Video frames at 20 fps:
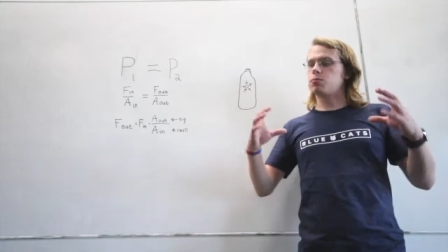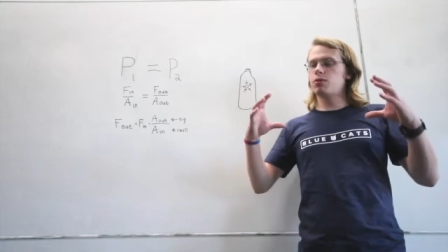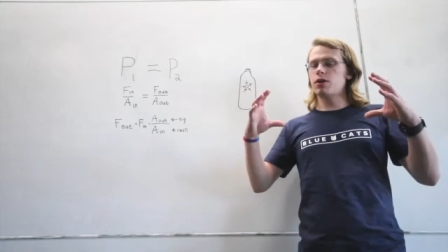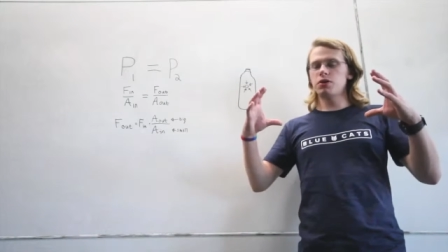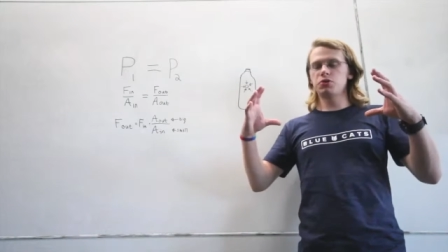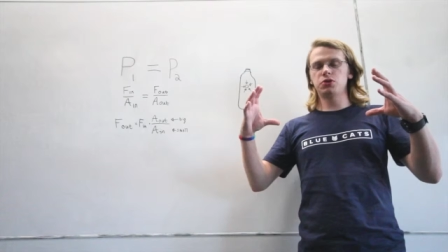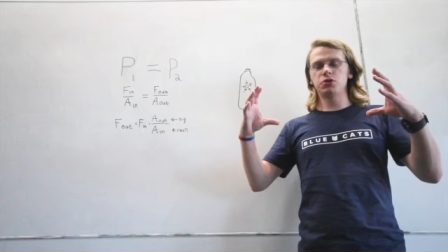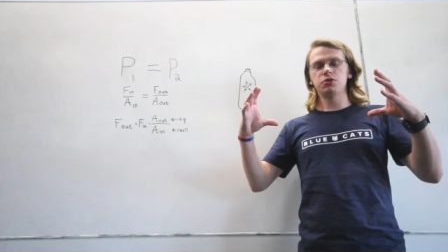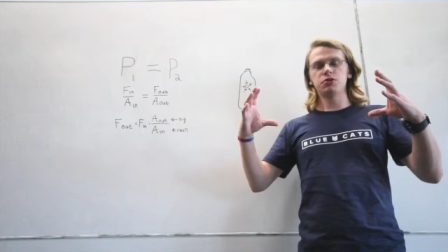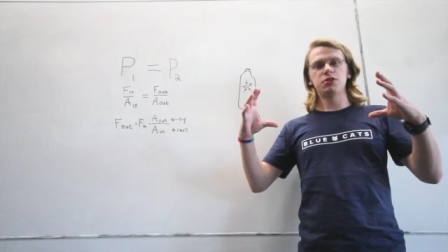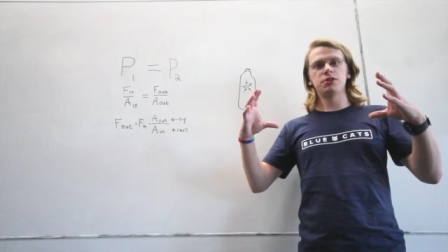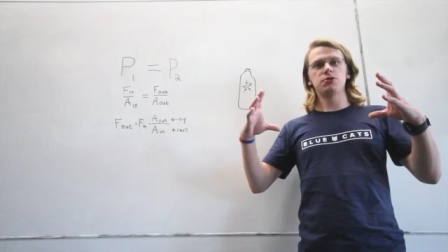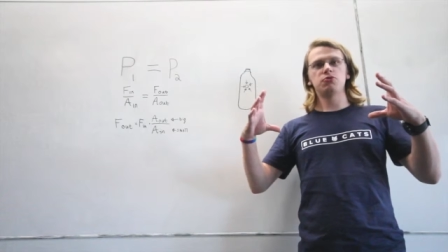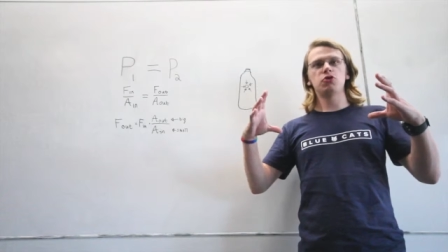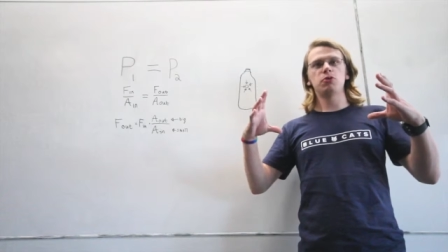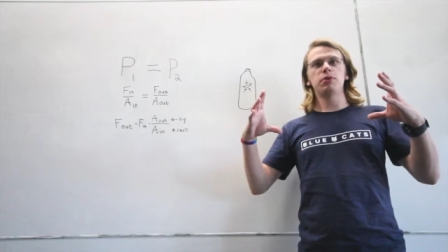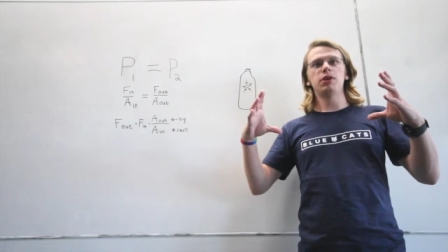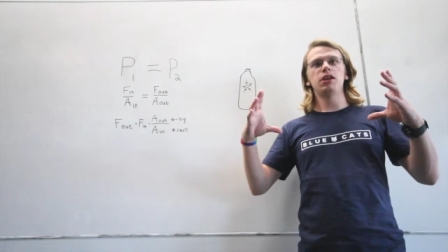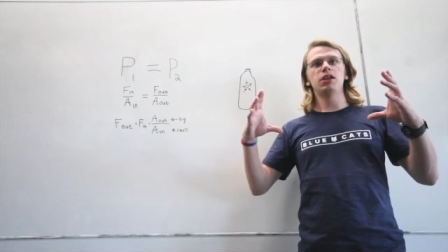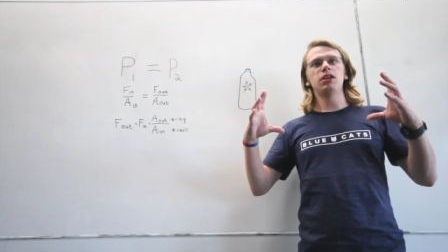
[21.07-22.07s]
pressure is
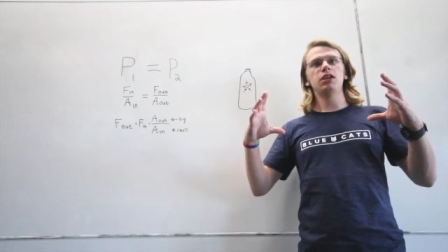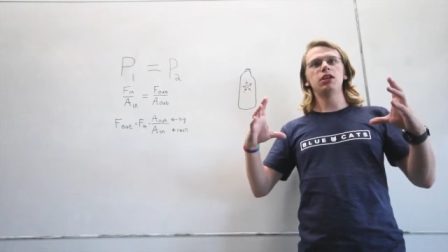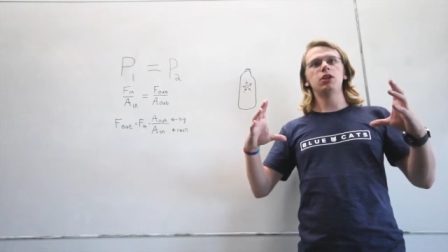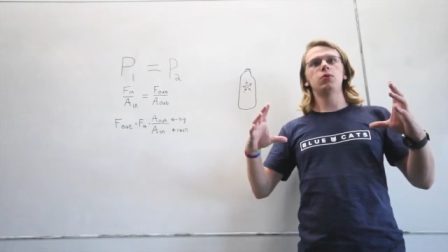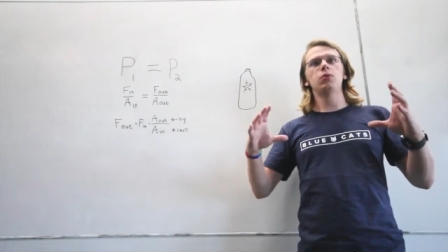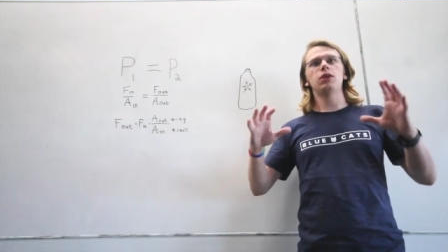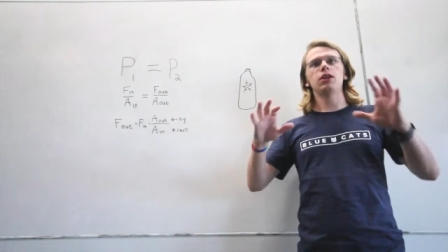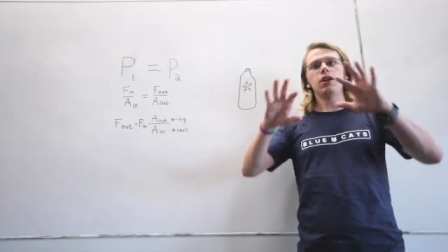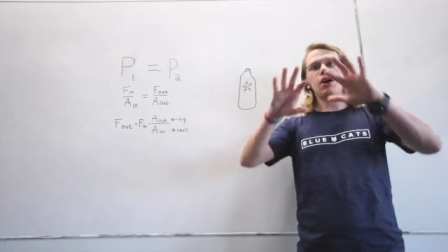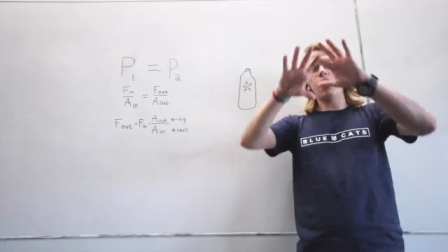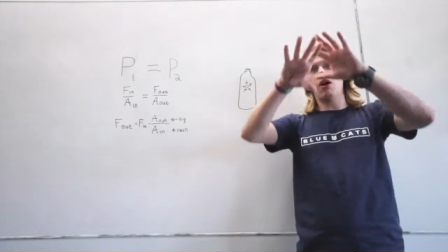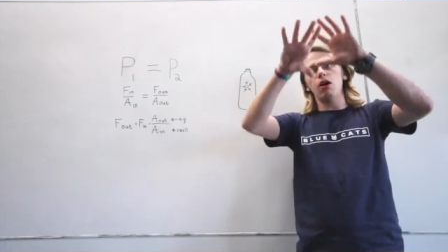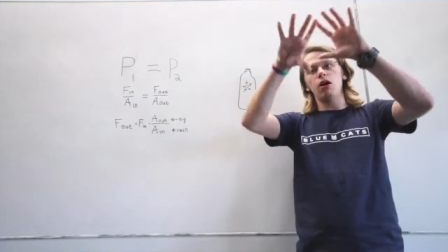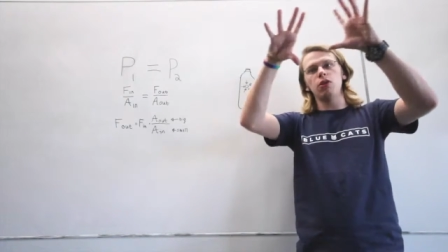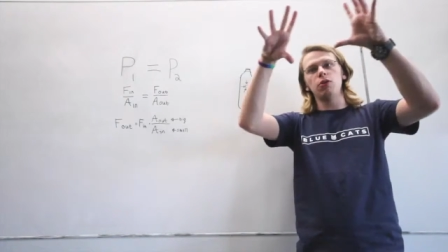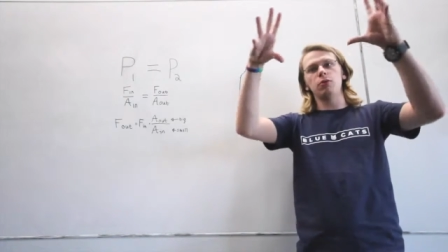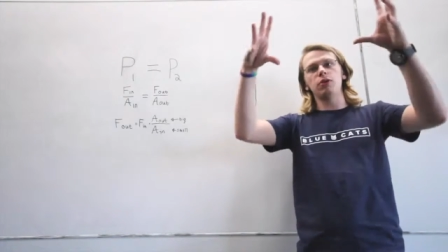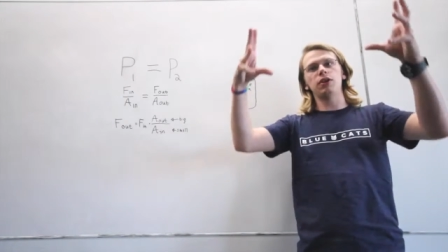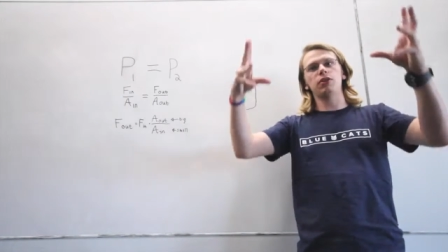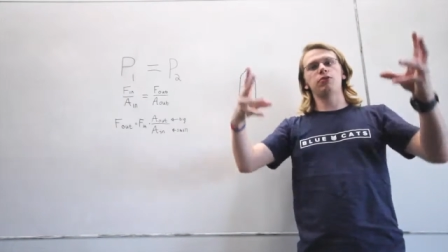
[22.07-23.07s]
distributed equally
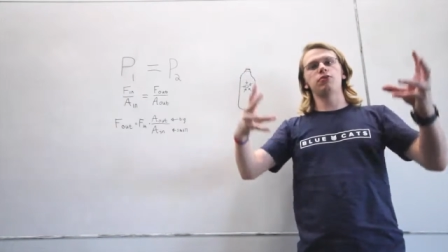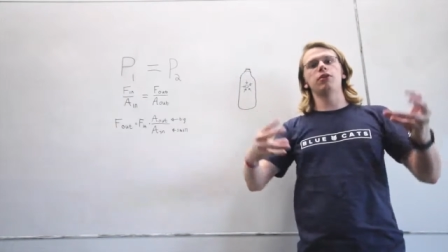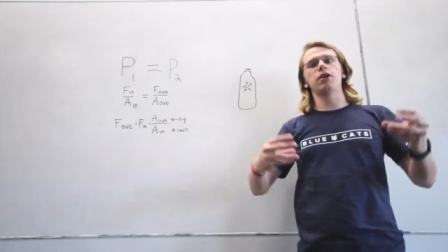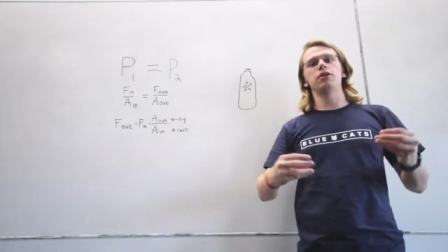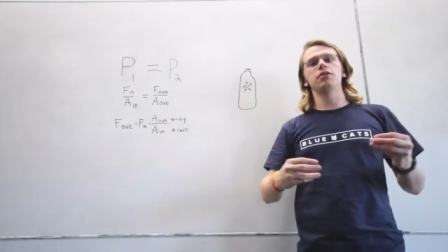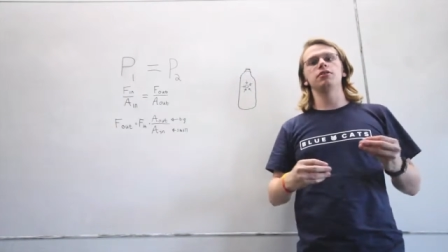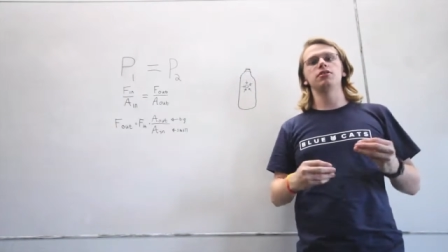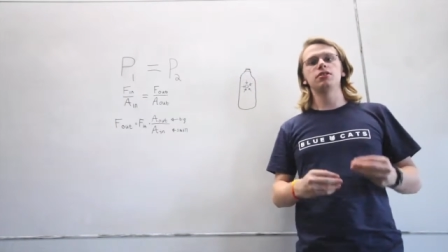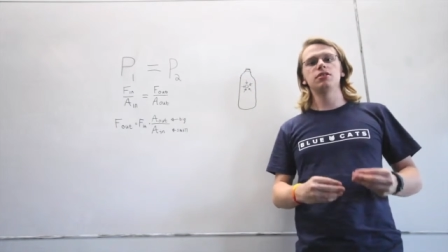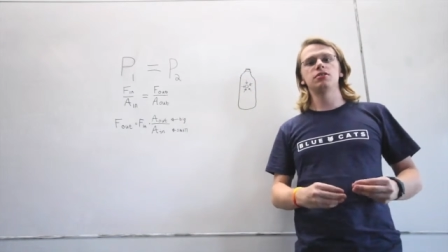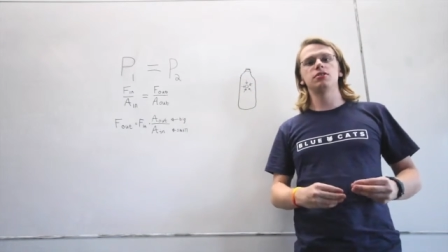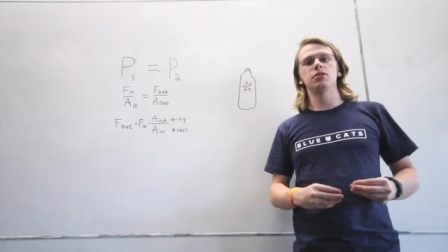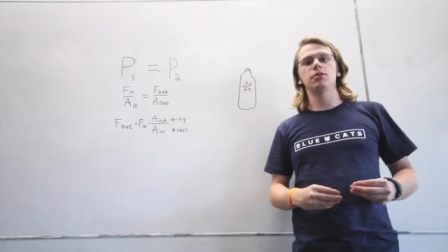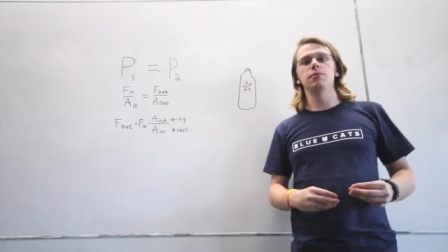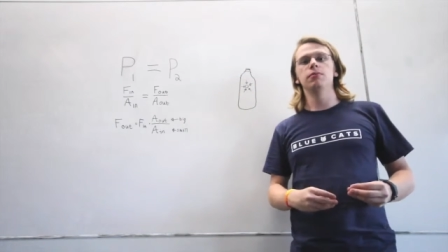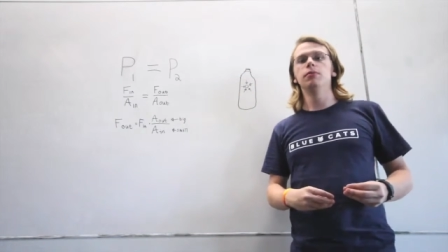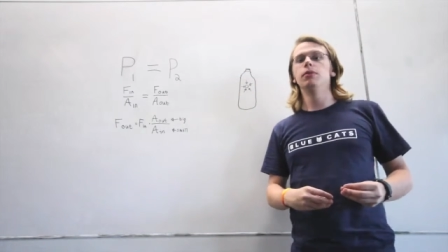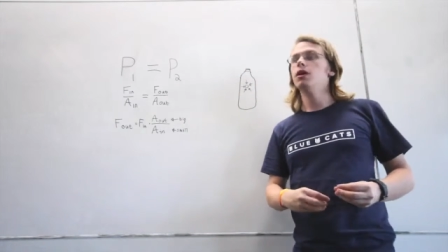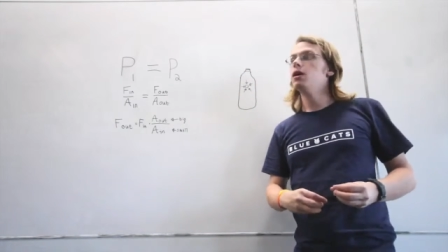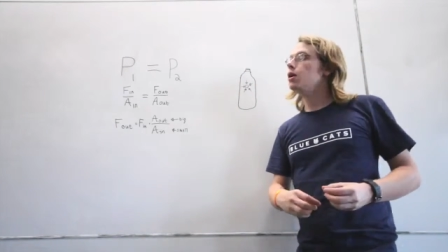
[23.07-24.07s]
all the way throughout a system.